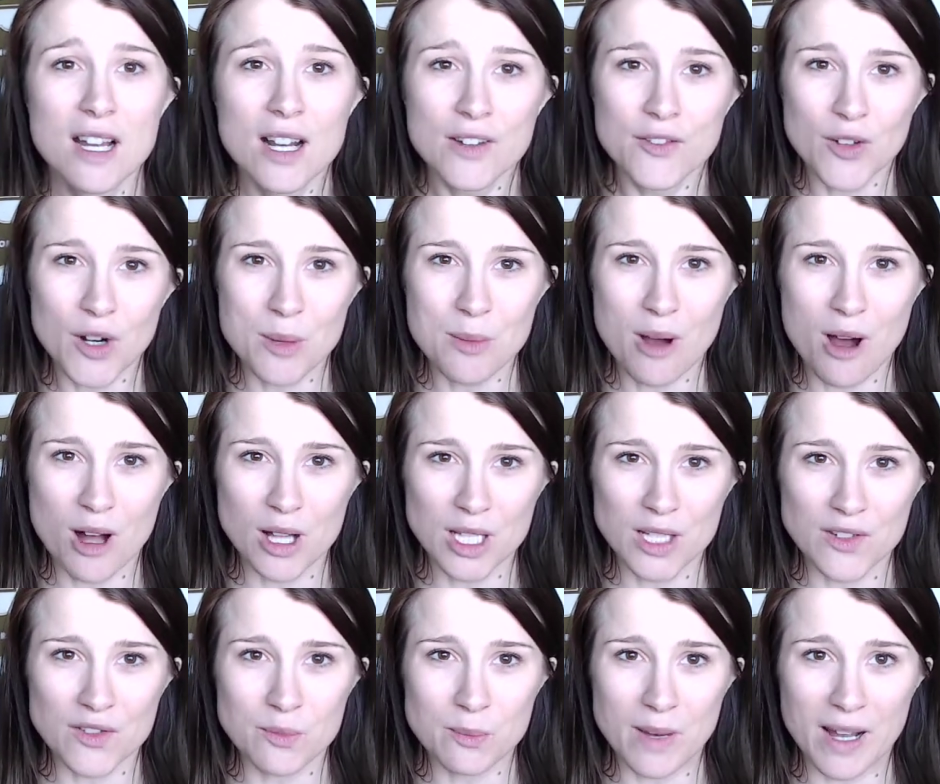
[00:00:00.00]
from all
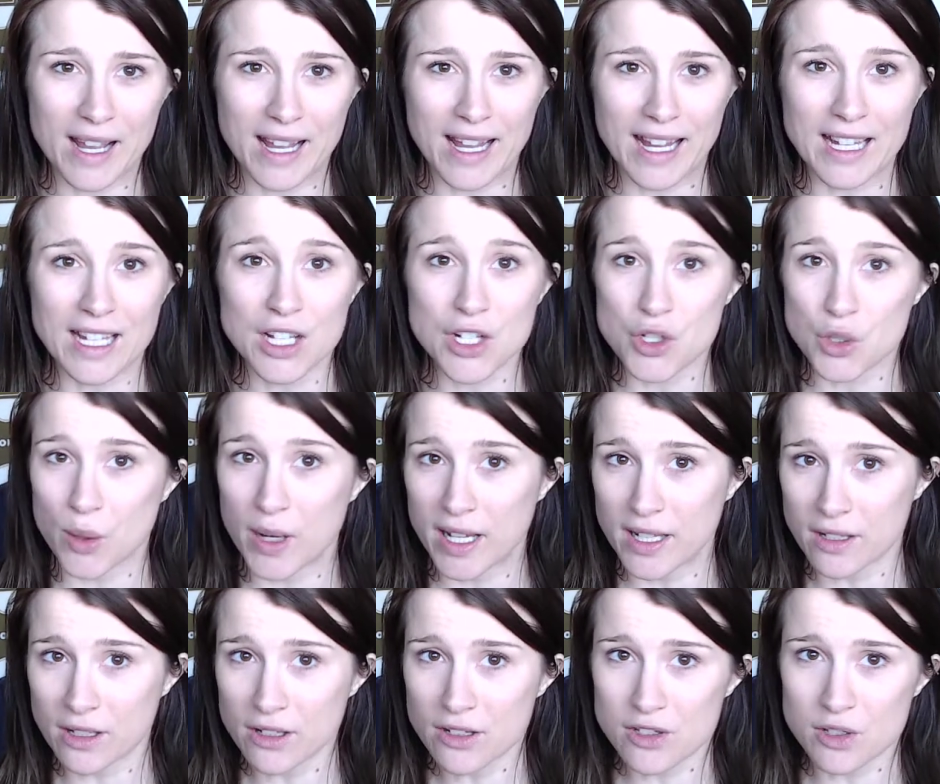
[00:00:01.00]
of my
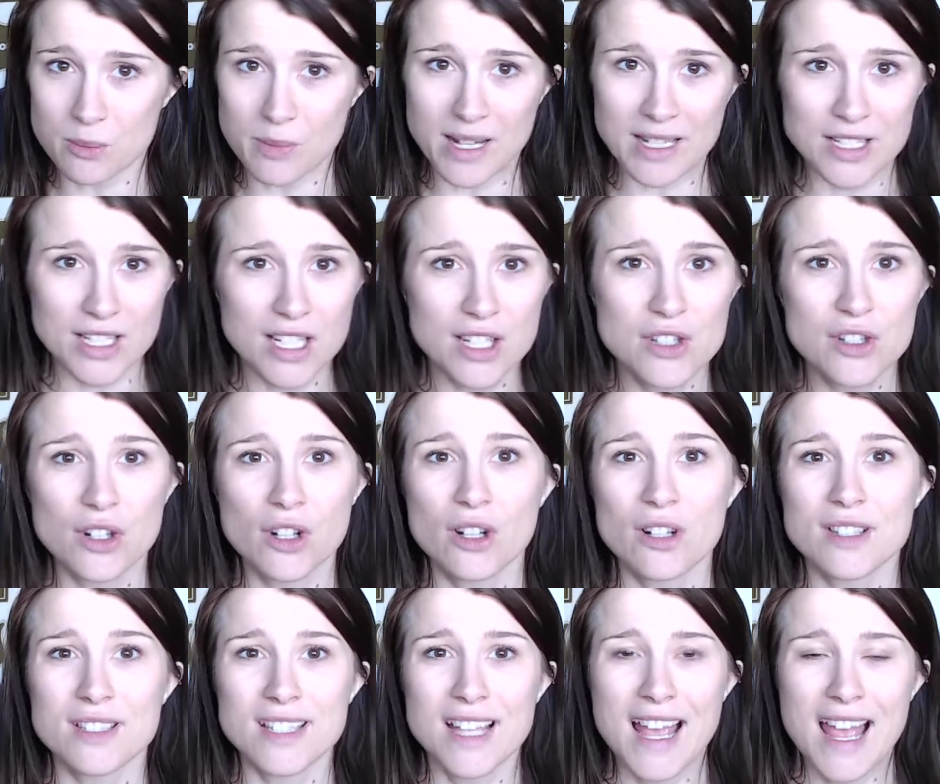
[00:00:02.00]
trainers and my
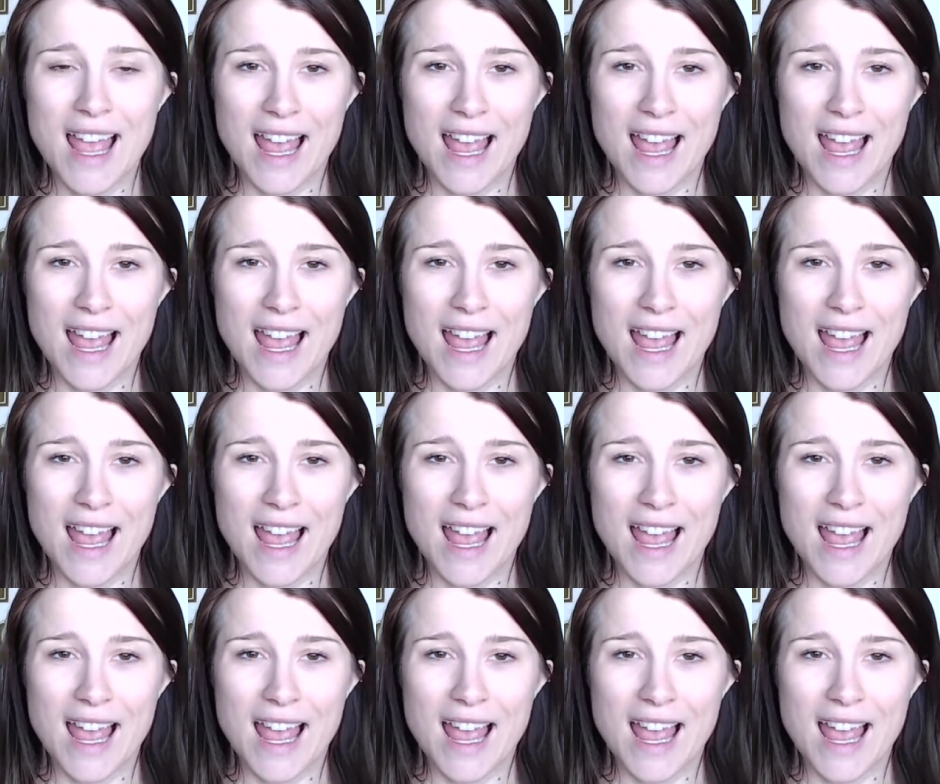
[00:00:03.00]
teachers